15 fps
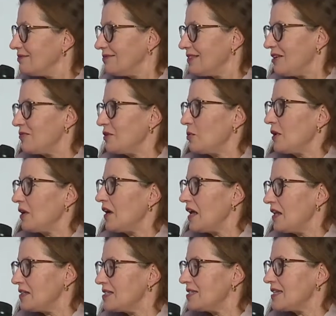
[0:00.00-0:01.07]
everywhere
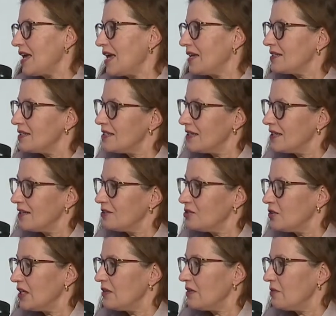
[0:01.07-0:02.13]
else, and
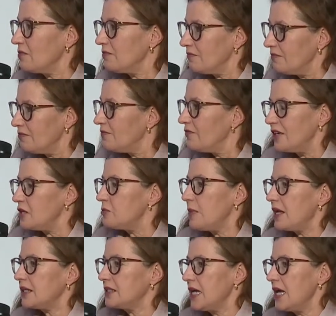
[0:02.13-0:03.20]
to give them
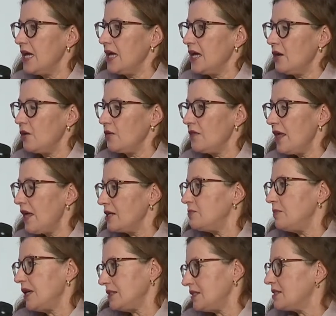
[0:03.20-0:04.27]
feedback on
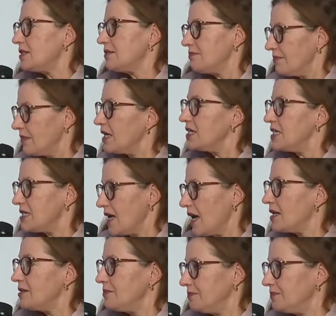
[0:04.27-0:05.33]
that, but they
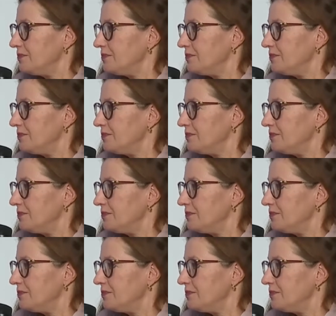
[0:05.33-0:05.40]
decide.